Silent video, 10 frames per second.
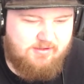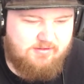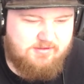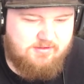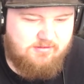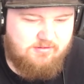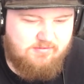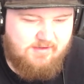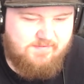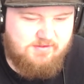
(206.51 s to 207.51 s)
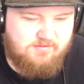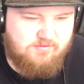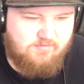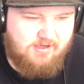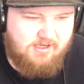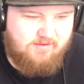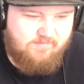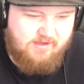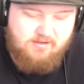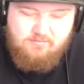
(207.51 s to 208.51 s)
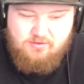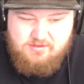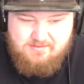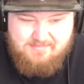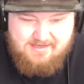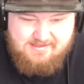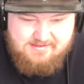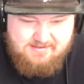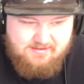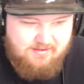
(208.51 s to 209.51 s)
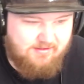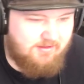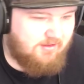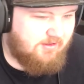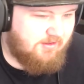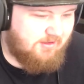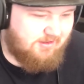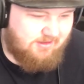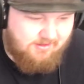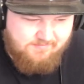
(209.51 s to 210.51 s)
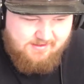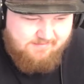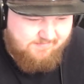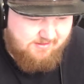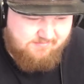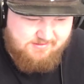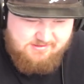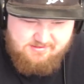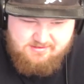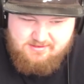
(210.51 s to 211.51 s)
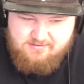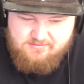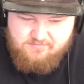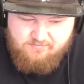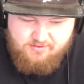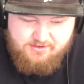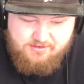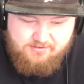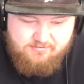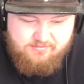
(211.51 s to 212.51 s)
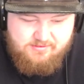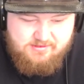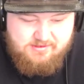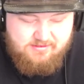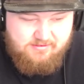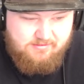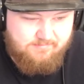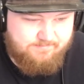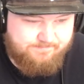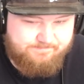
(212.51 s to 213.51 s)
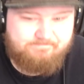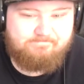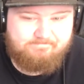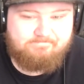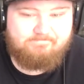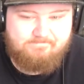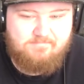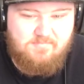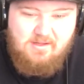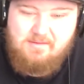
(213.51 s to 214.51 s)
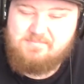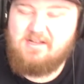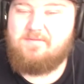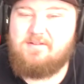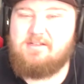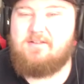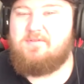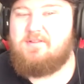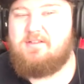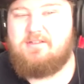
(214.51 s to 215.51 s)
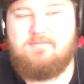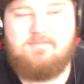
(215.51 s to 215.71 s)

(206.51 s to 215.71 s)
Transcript: looks good, graphics look great, Venom looks amazing. Love that Venom design, that looks really good. So, I'm definitely down for this.